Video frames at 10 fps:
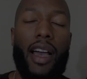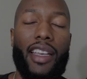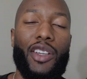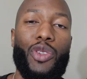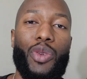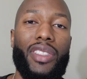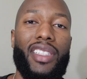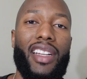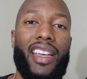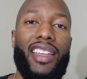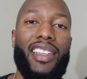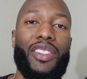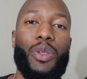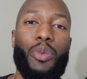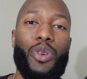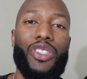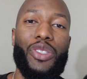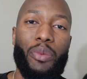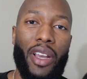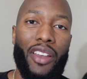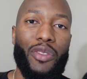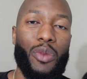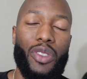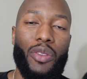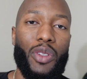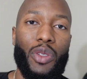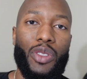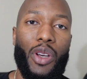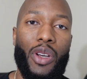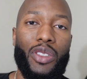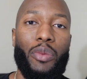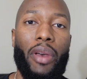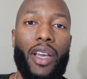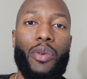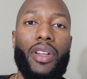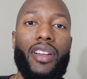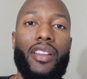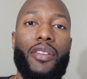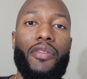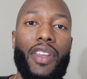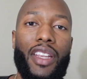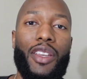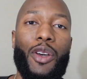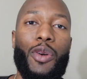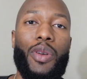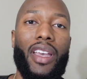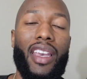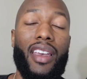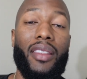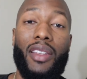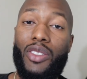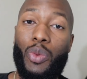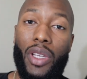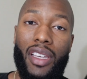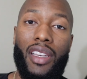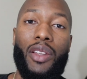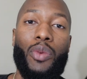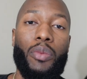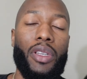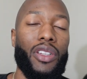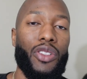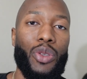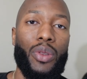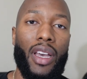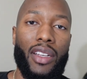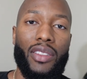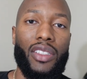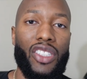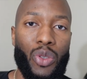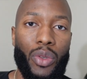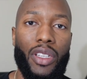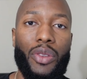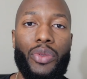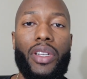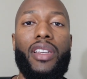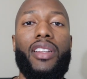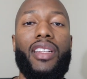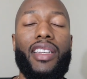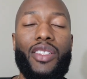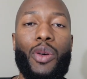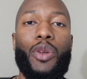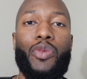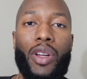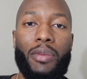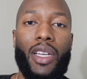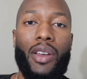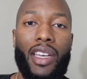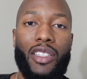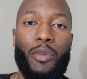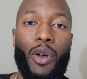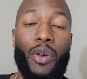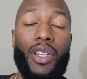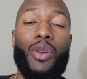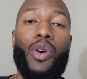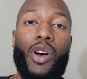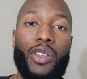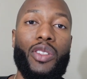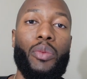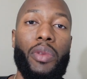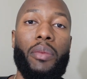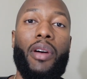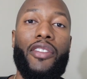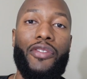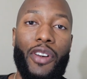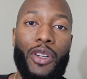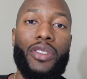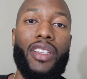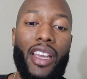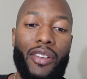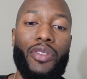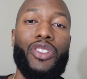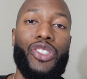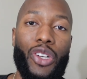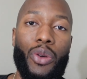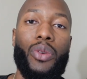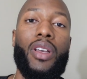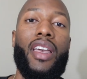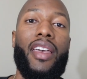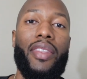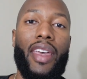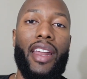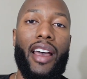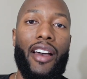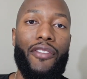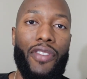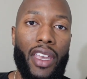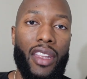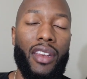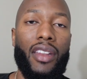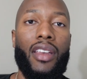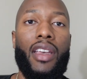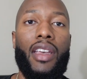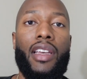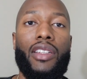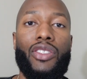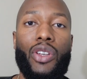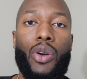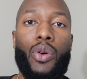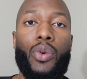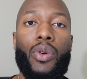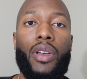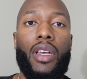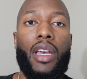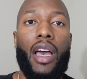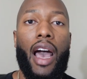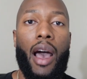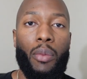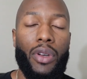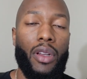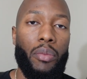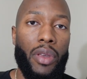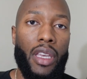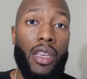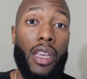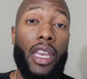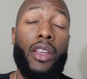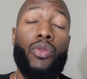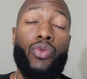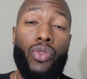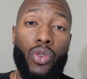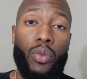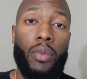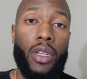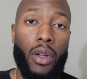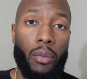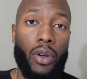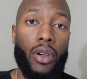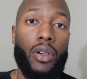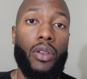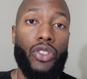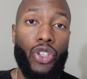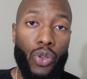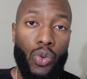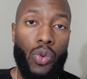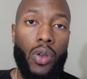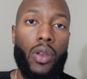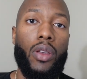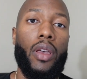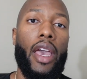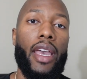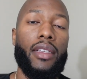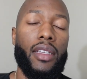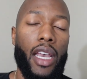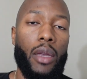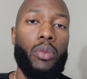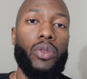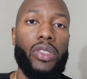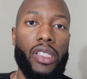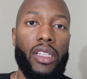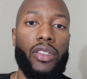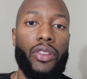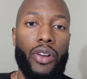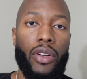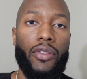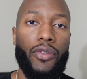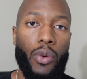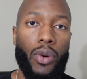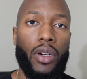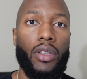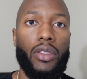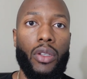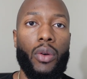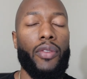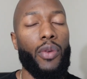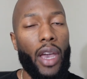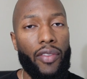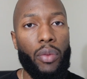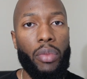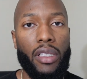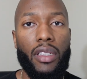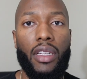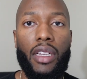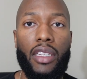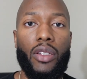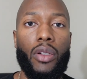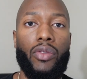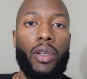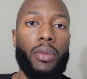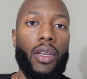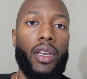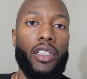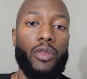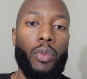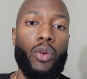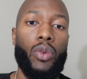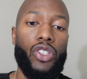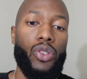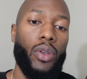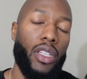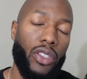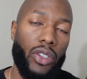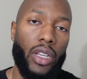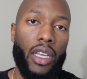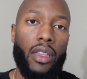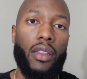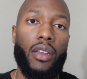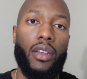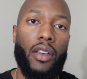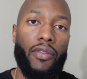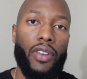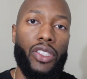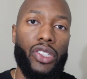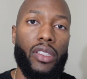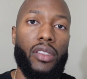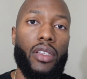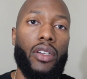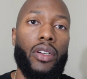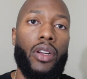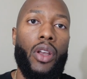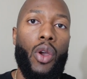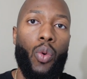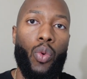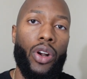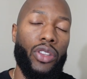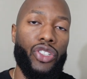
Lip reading: y'all doing today? It's your boy Jermaine from Hognose Hogs back with another video. And this weekend will be the 2023 Daytona Reptile Expo, and it will also be my first ever show that I vend. So I'm gonna be in room number 2 at table 634. So if you haven't been to the Daytona Reptile Expo, once you enter in the convention center where the